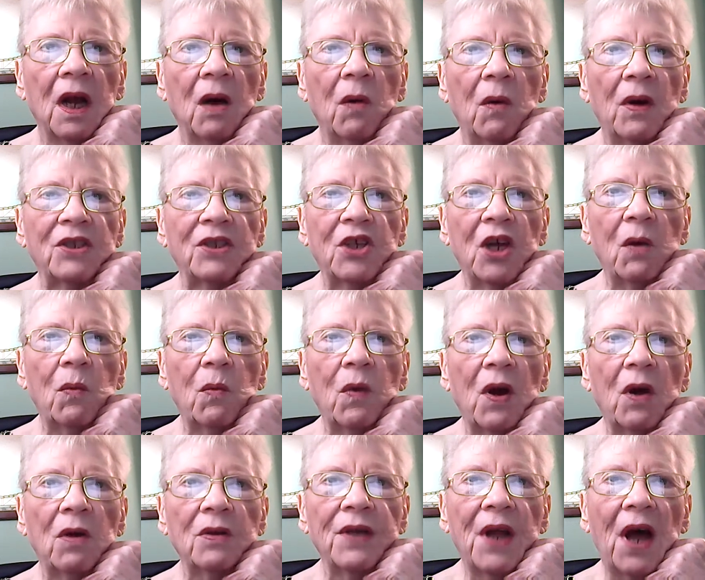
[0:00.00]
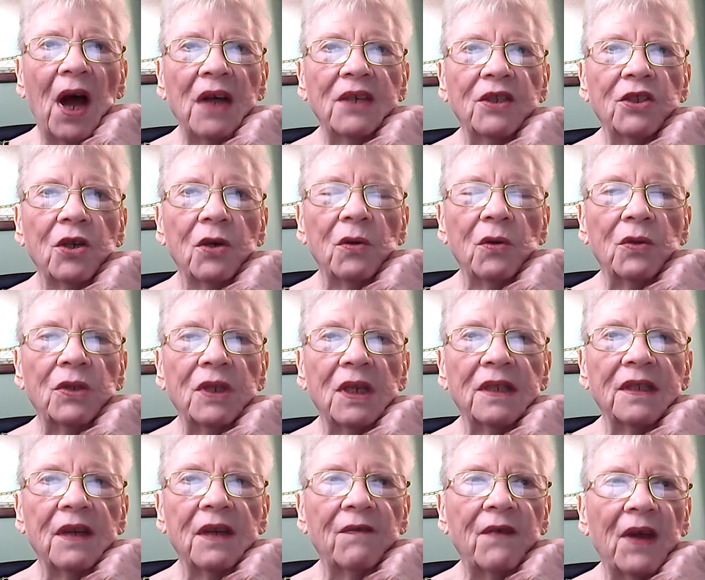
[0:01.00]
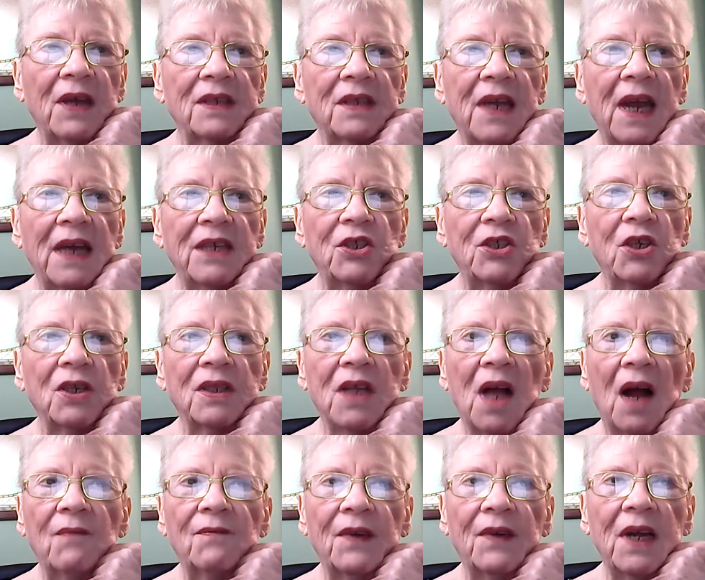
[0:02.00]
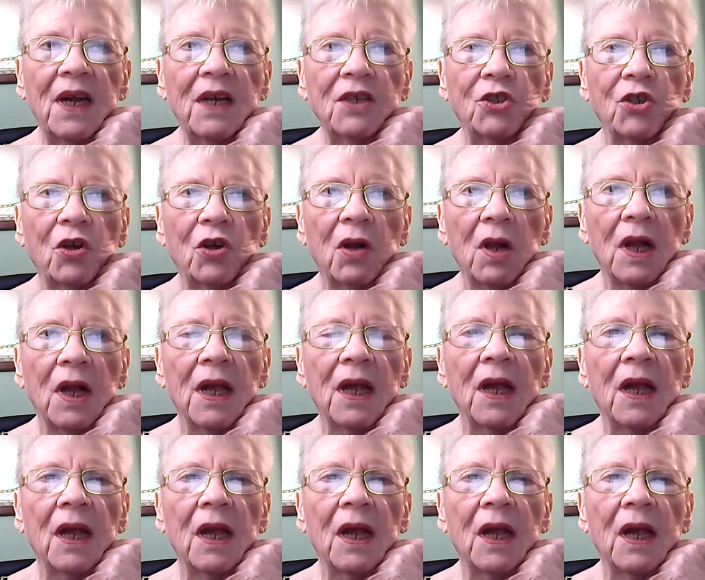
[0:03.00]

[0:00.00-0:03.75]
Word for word: which it will not do since the investigation is confidential